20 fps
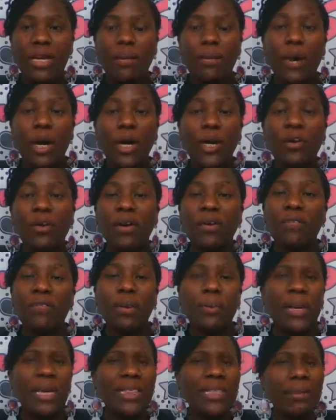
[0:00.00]
Margaret
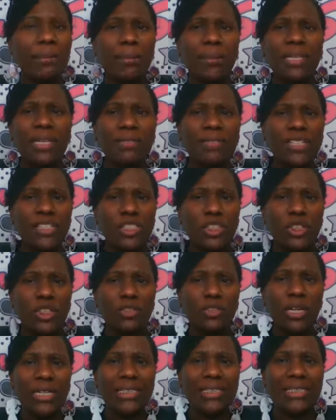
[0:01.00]
from believe it's
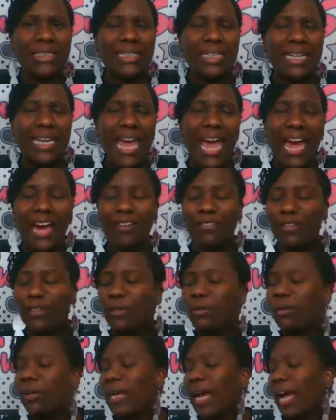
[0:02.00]
Dresden
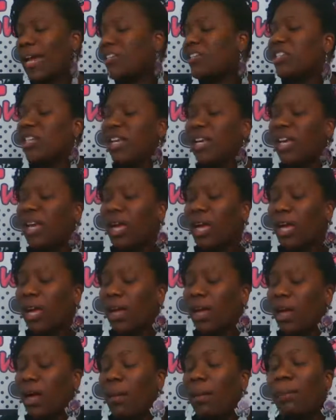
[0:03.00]
Avenue on IG
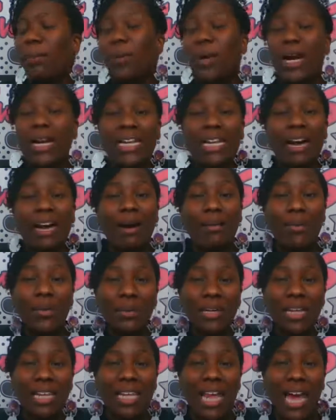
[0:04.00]
brought it up
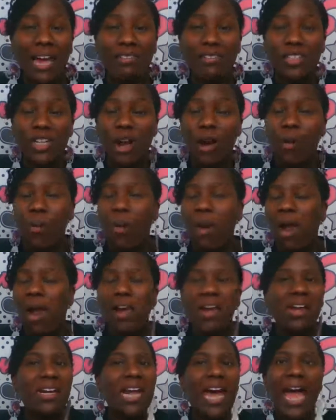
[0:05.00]
during a live show
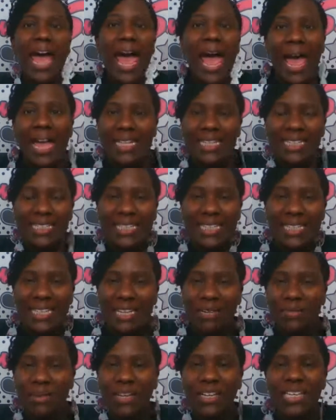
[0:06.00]
and I hadn't seen the
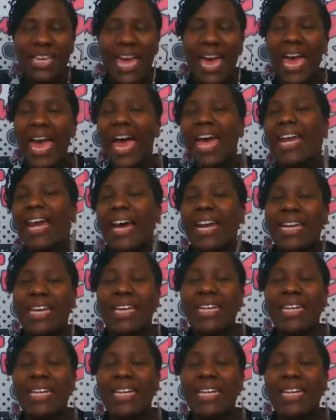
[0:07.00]
email yet and